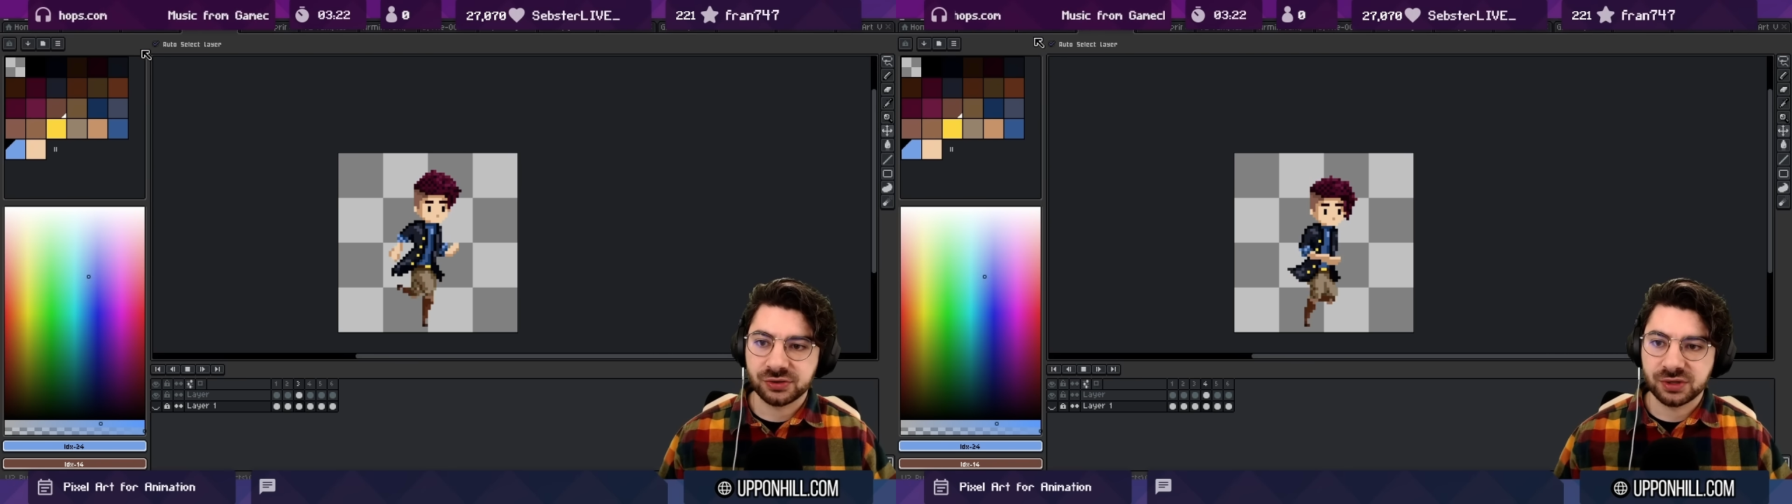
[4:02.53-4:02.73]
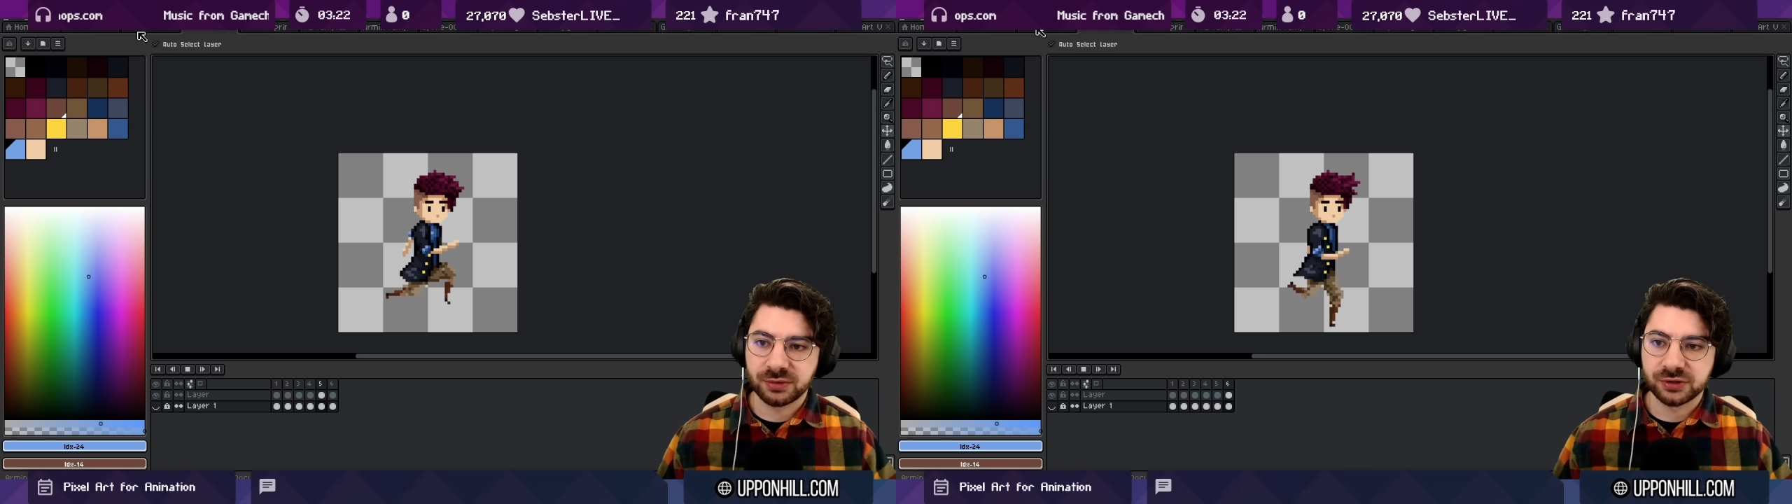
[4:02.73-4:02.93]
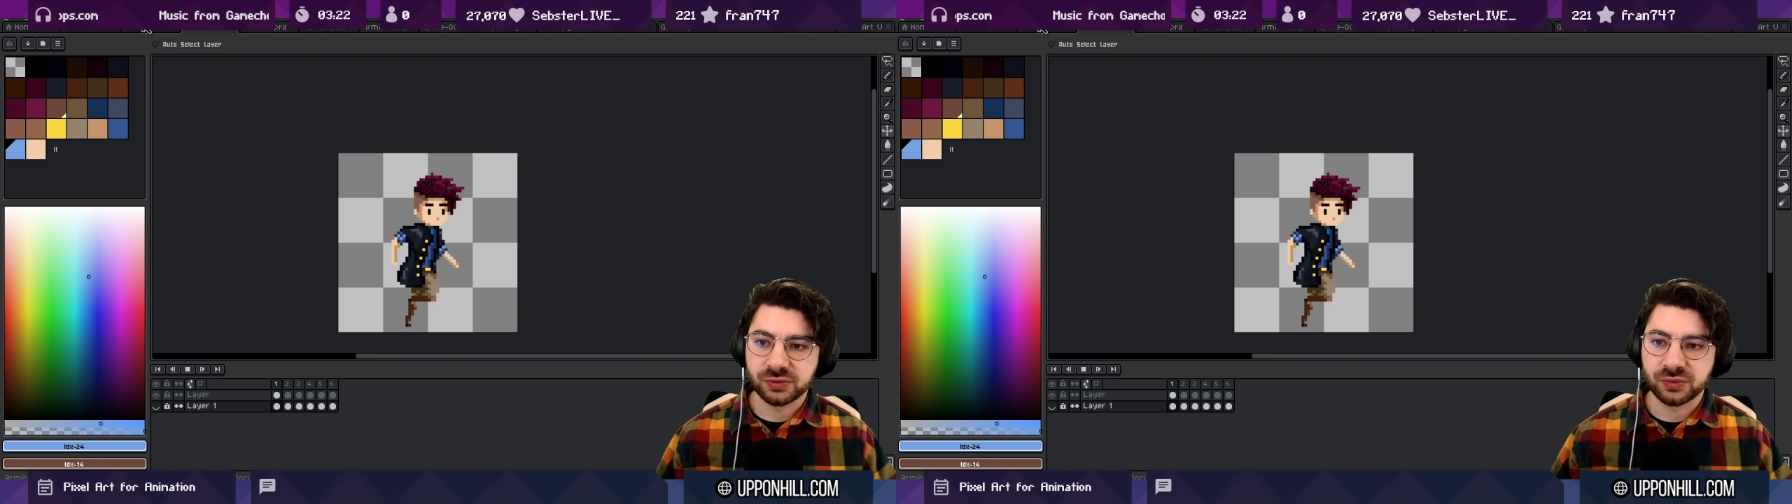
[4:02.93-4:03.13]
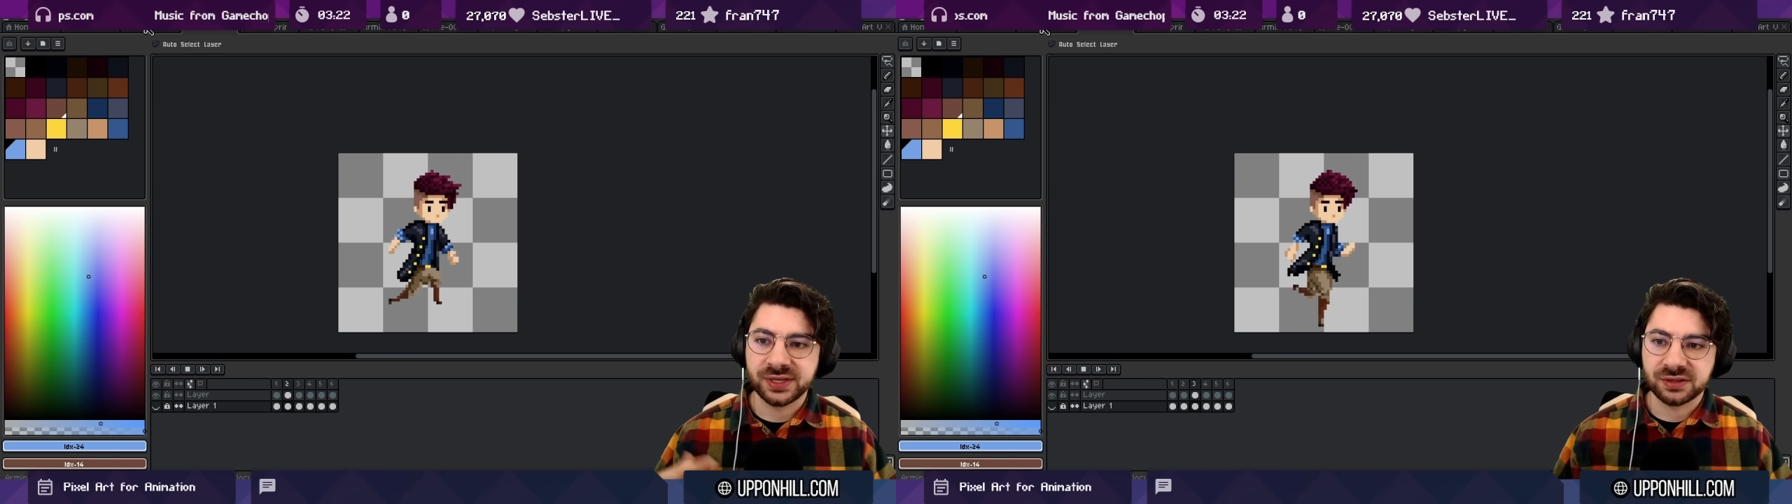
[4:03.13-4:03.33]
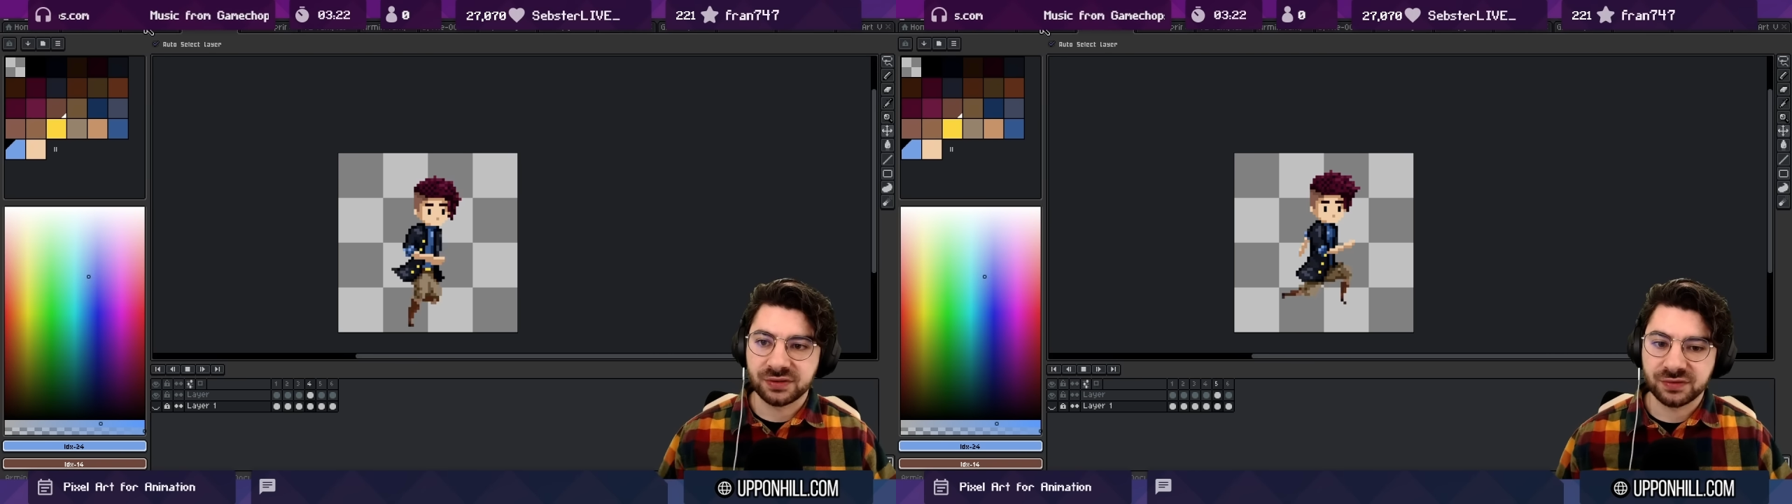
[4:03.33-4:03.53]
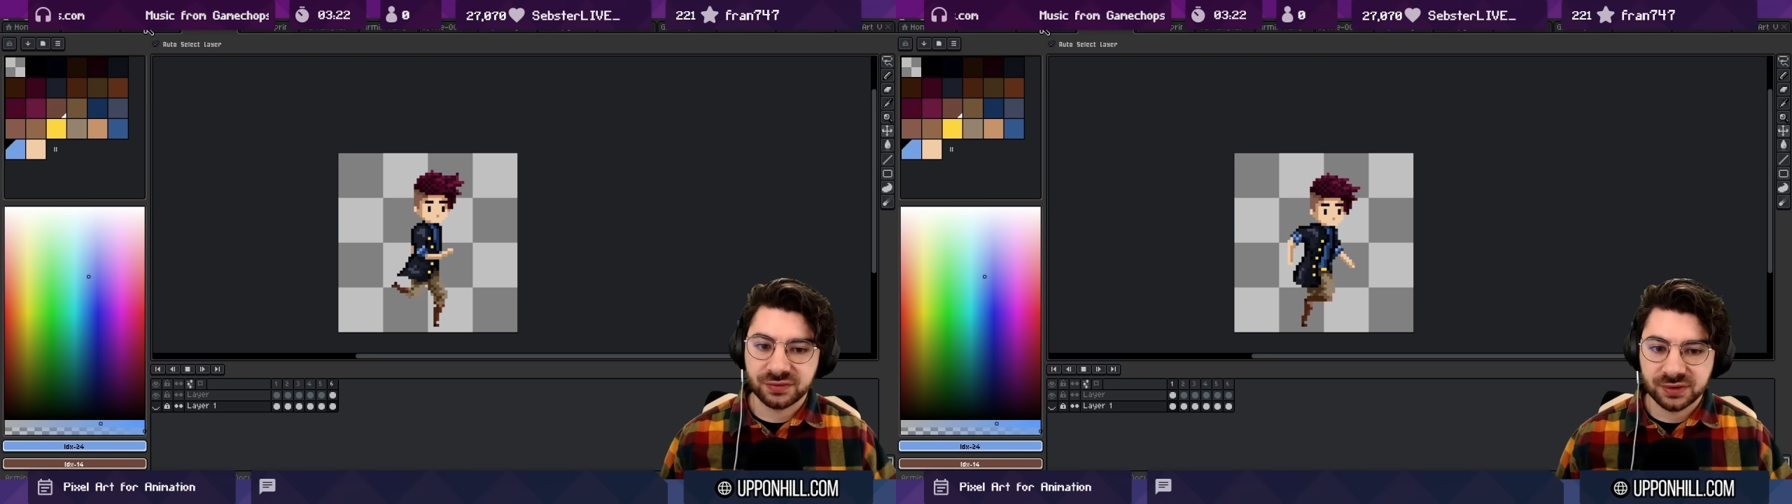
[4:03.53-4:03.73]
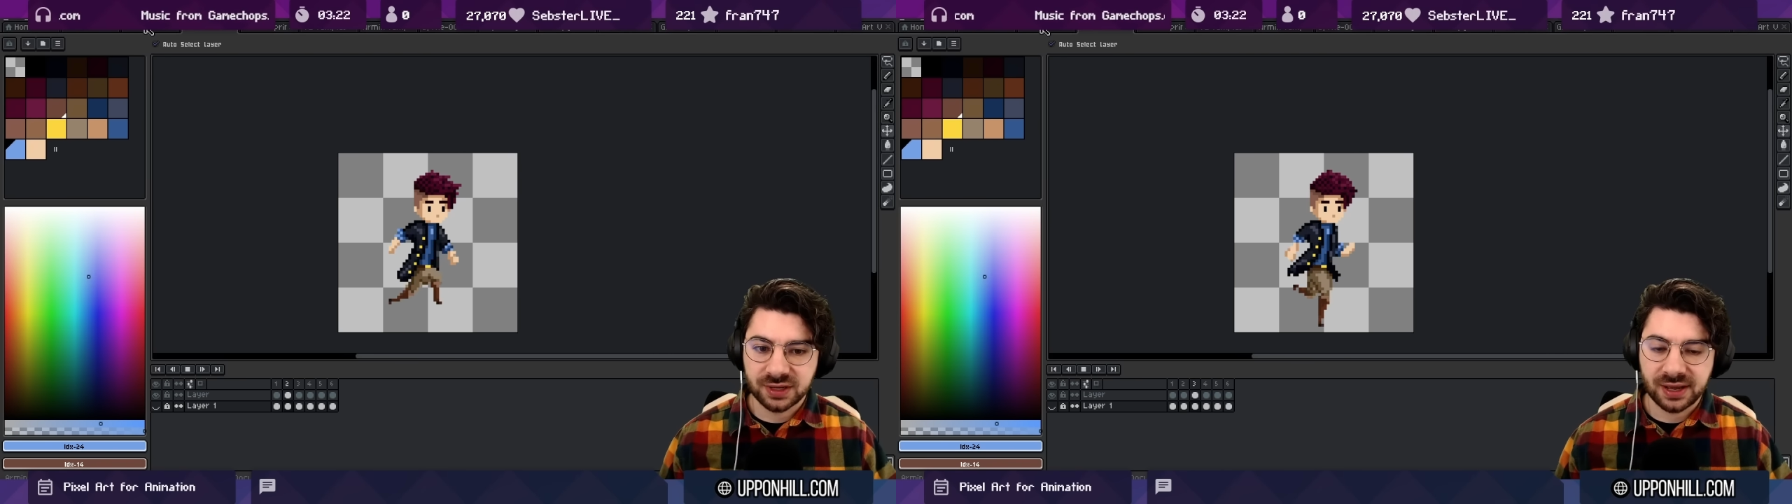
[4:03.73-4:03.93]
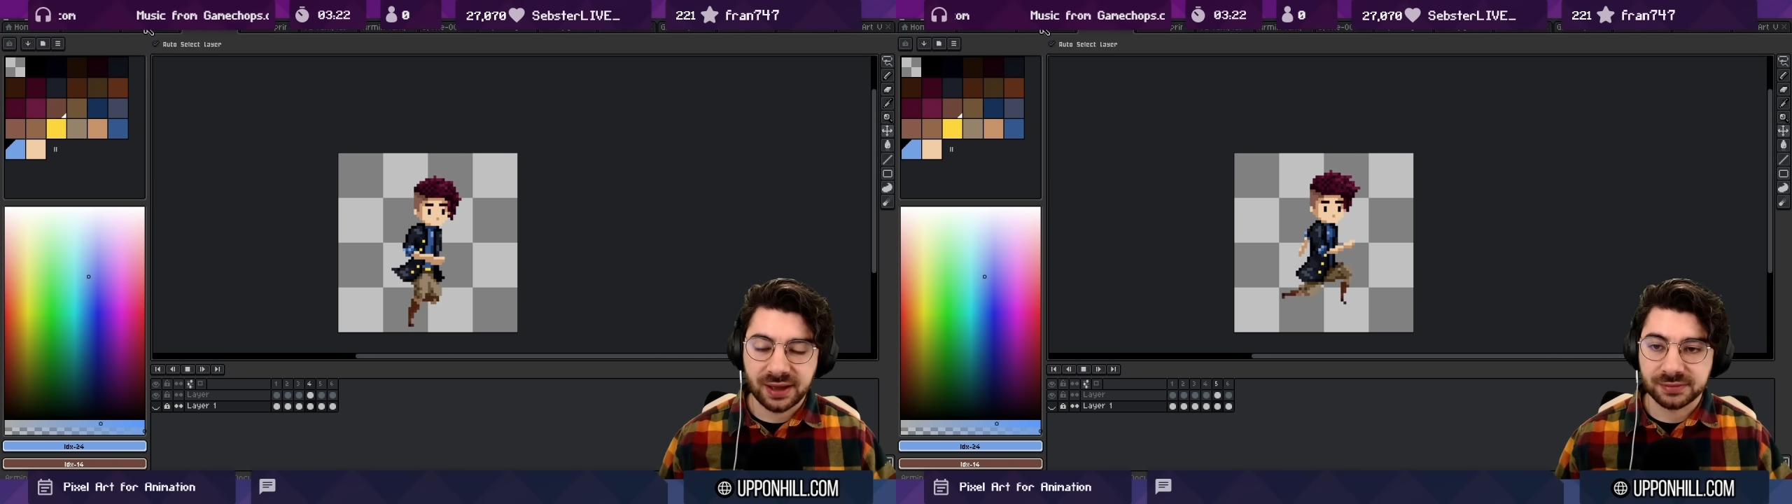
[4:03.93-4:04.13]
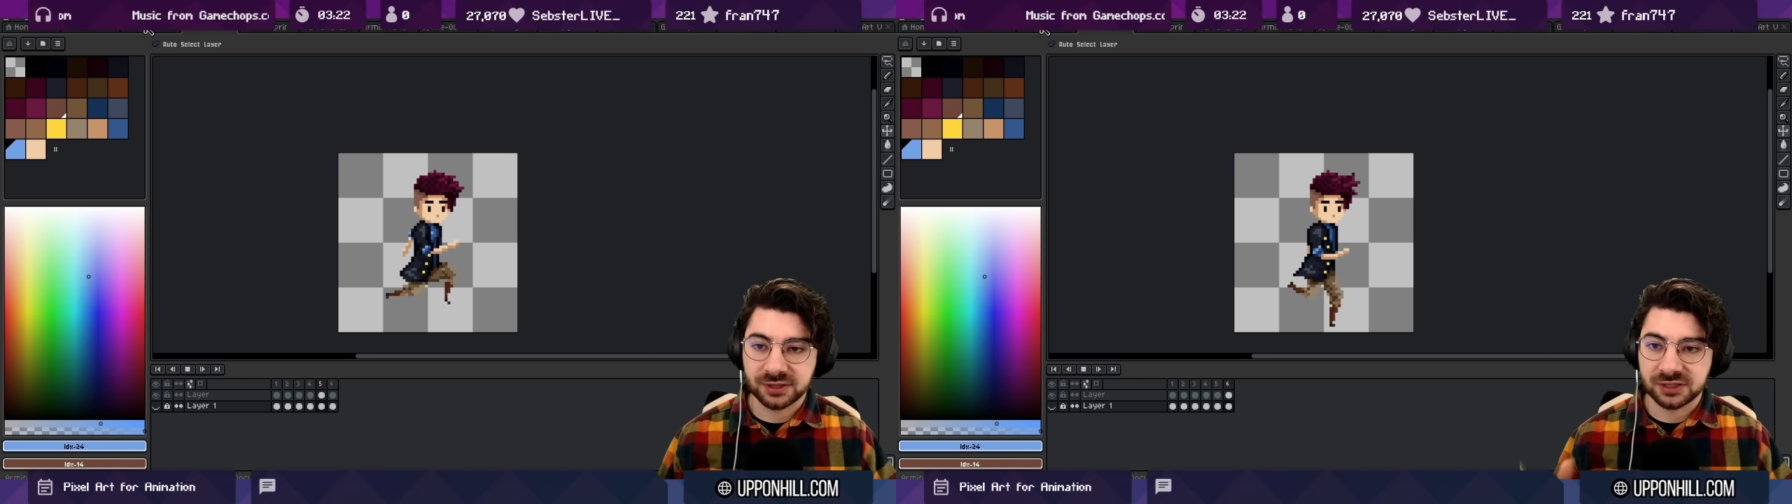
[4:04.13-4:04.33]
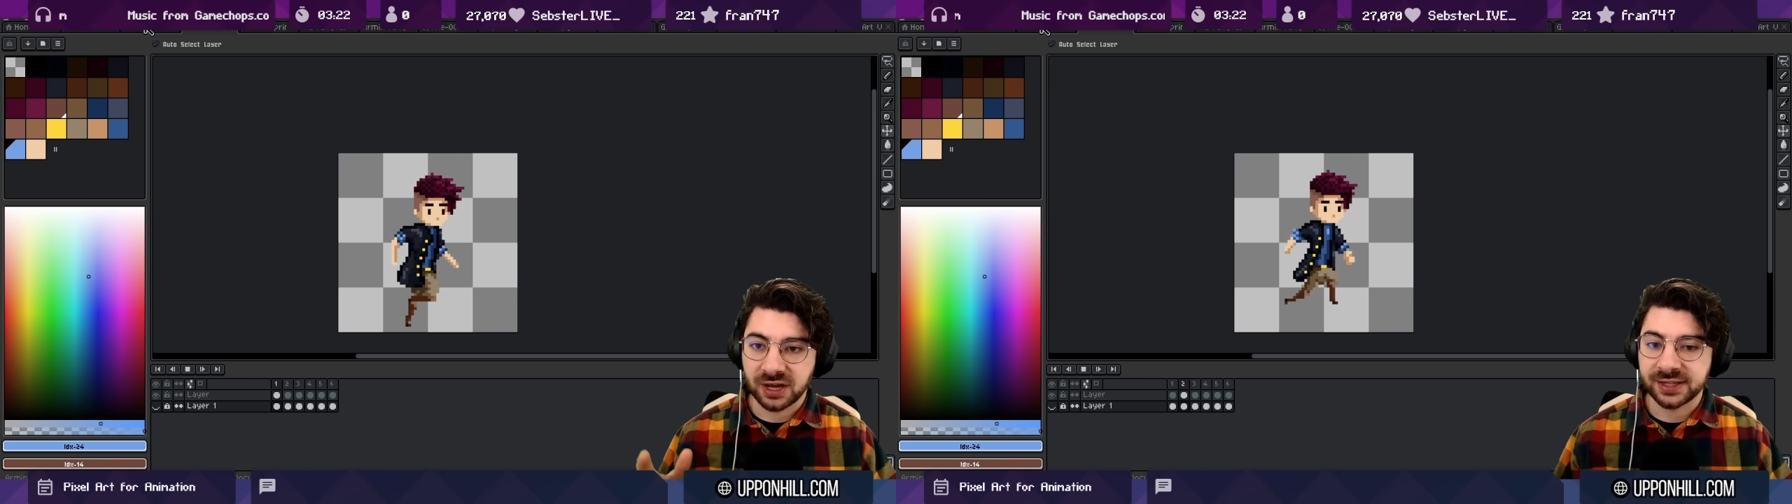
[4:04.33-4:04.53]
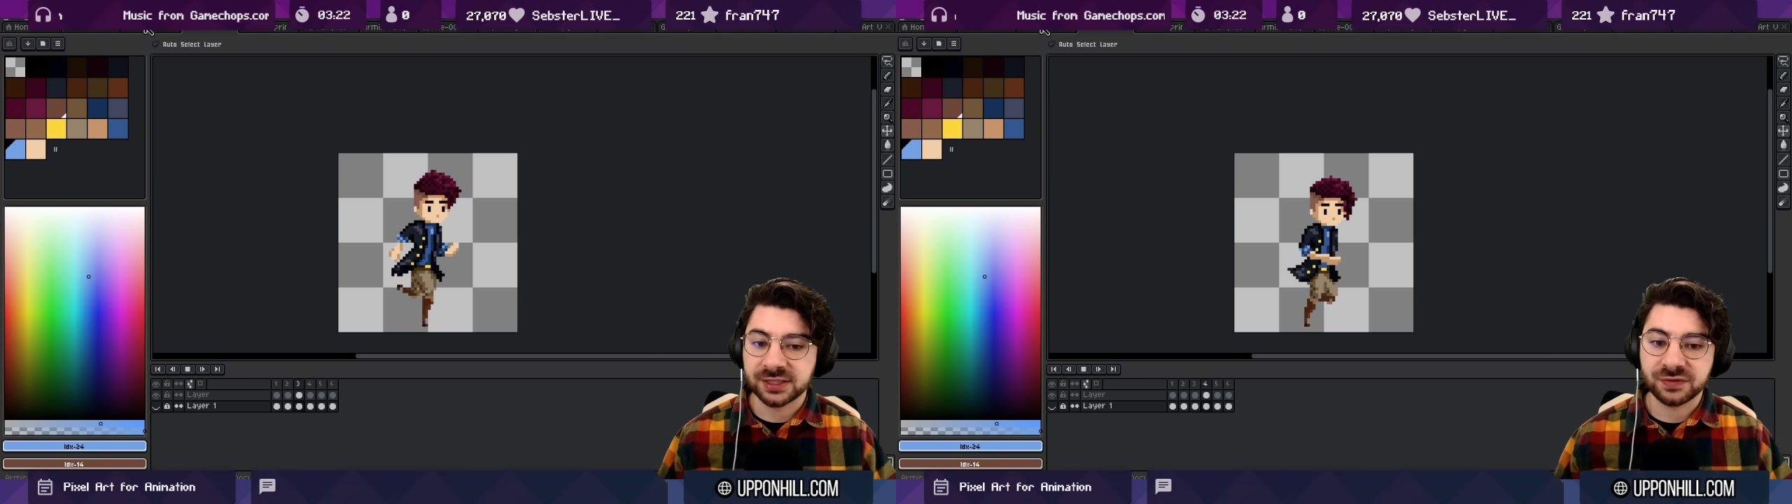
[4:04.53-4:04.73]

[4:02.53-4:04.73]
the most recent um, designs